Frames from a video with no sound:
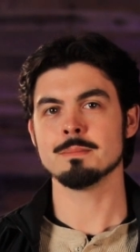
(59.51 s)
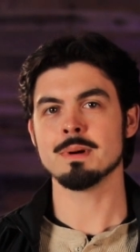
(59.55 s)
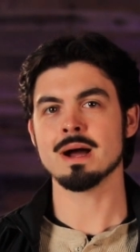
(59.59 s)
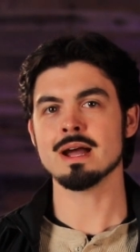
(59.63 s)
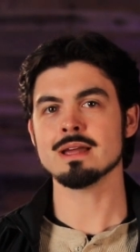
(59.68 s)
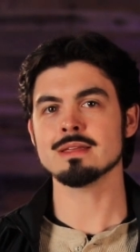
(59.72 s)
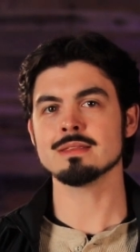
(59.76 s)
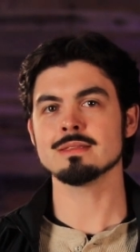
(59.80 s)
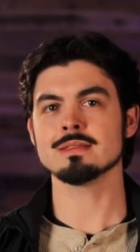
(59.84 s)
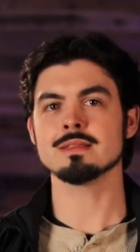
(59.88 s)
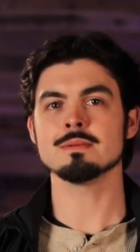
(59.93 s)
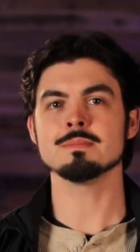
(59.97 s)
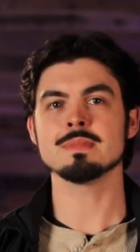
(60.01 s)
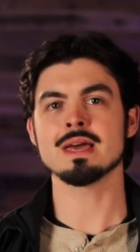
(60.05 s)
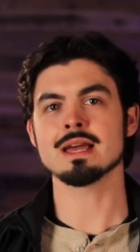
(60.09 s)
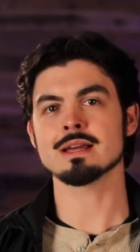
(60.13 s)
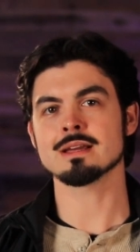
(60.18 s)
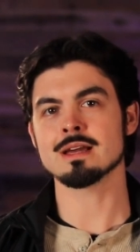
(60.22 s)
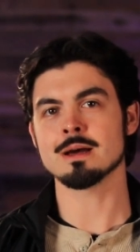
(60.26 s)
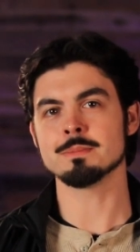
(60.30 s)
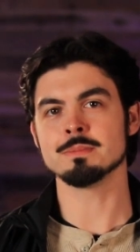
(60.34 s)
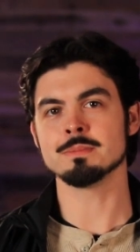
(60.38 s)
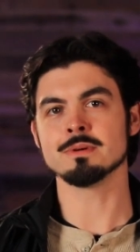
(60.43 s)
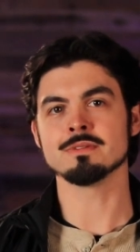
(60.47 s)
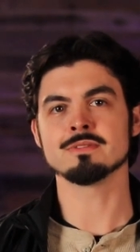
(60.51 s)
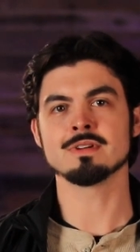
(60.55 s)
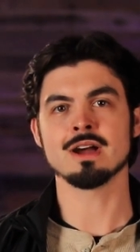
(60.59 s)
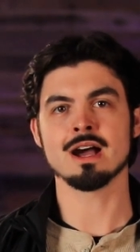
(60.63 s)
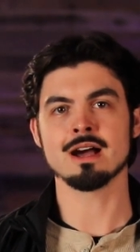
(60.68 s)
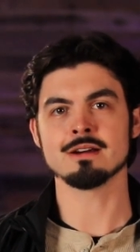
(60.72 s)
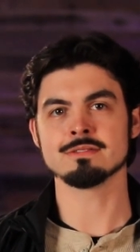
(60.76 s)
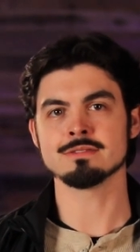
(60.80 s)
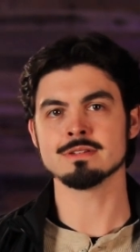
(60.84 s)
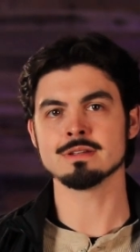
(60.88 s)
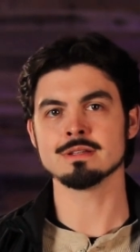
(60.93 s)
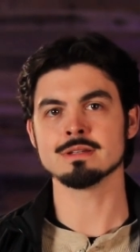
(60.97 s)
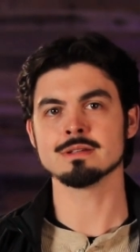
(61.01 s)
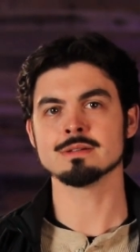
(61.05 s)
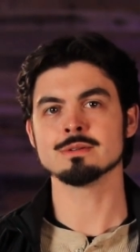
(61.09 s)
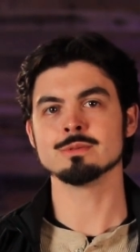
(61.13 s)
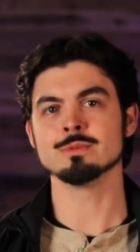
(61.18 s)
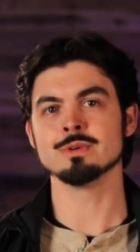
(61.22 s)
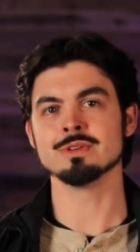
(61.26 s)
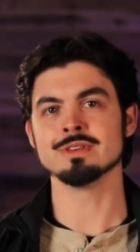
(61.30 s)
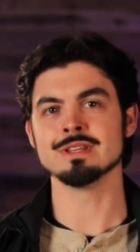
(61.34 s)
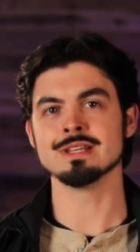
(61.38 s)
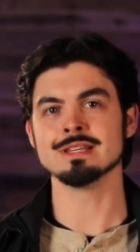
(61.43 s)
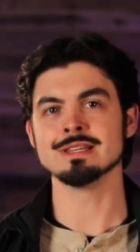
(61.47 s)
buying them that cup of coffee
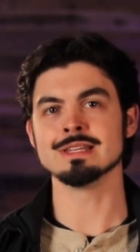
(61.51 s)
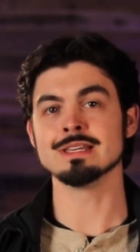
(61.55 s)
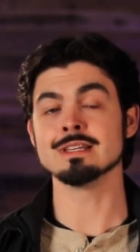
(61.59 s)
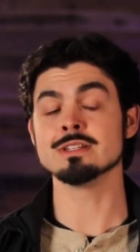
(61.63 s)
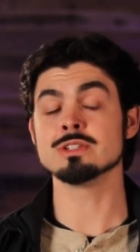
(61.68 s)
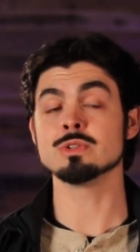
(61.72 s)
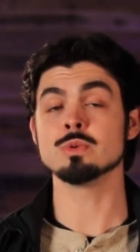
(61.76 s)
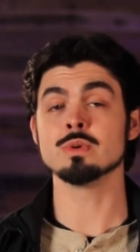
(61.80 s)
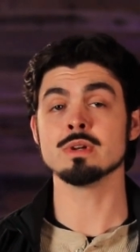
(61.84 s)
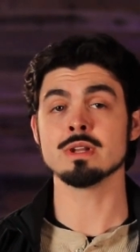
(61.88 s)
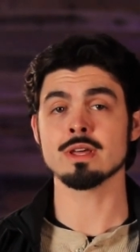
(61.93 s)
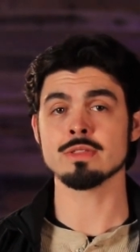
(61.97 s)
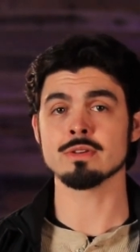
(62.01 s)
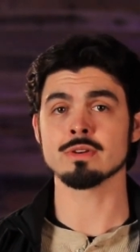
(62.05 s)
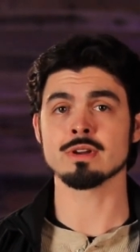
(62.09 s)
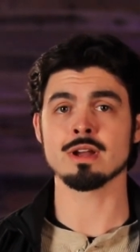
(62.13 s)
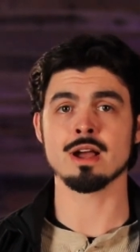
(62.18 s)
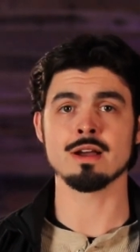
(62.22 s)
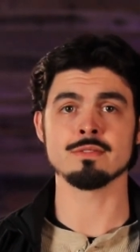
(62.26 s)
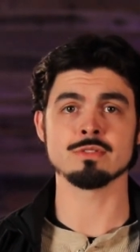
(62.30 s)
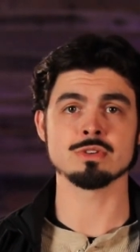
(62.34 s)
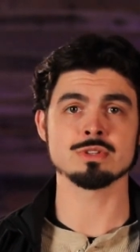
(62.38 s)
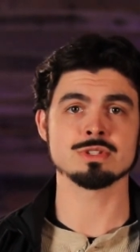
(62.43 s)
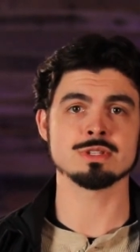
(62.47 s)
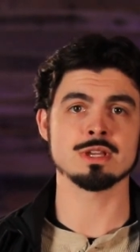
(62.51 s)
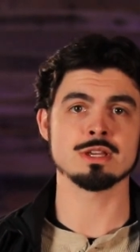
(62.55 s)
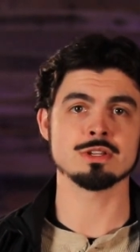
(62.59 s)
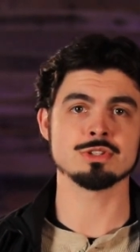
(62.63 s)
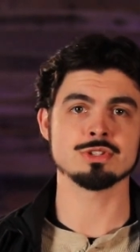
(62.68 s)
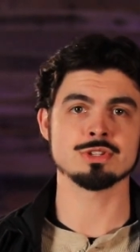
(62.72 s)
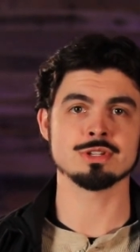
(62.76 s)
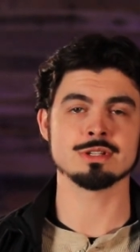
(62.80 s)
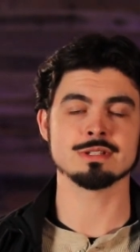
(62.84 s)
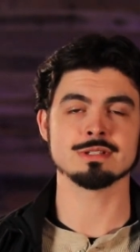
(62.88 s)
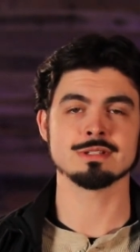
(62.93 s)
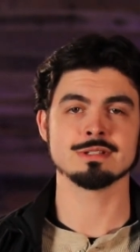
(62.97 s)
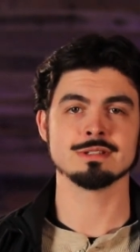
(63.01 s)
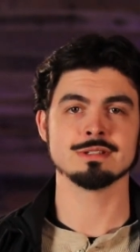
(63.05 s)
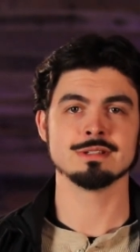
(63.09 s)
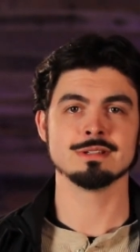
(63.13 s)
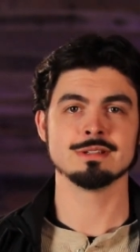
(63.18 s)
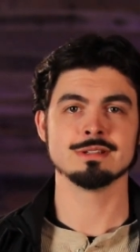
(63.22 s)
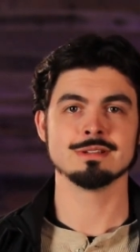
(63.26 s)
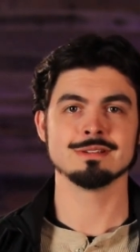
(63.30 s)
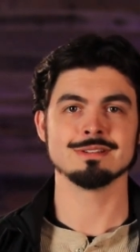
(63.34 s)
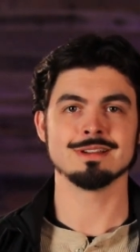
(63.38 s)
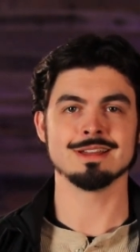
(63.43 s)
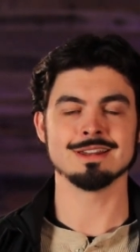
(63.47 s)
will then lead to another conversation
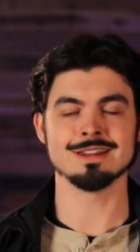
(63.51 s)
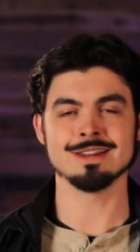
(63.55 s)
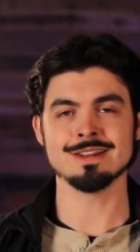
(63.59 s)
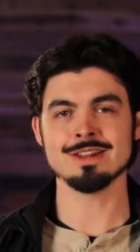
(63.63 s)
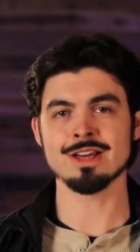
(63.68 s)
and